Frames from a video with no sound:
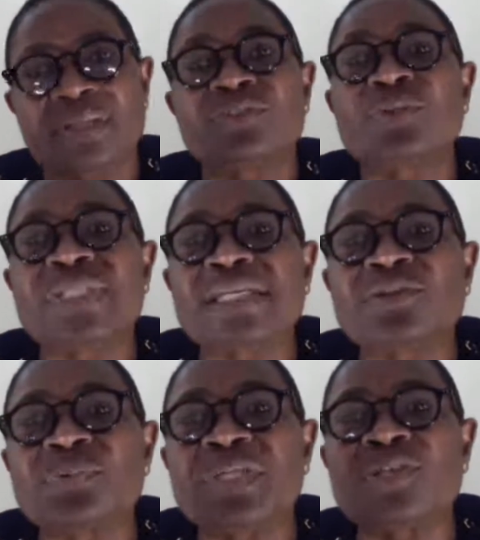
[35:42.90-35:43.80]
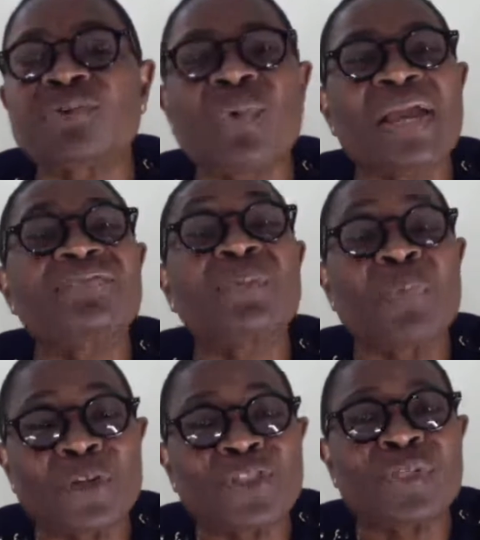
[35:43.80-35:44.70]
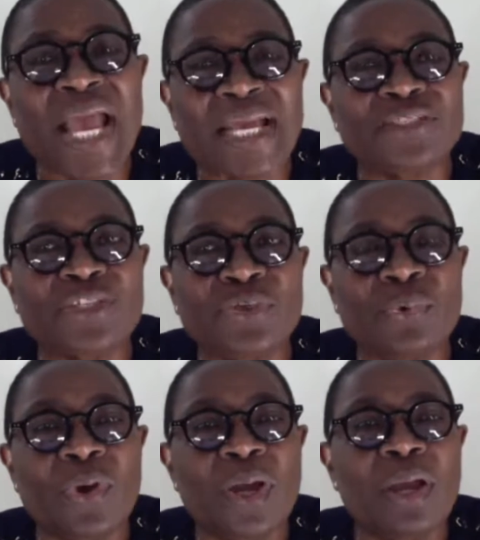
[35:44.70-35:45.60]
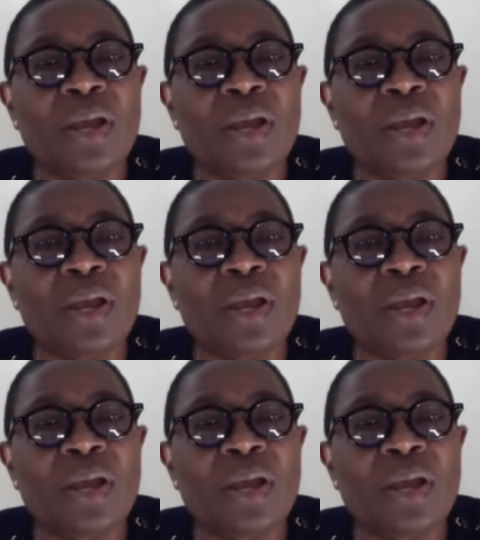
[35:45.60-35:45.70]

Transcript: So that's the reason why the person asks you,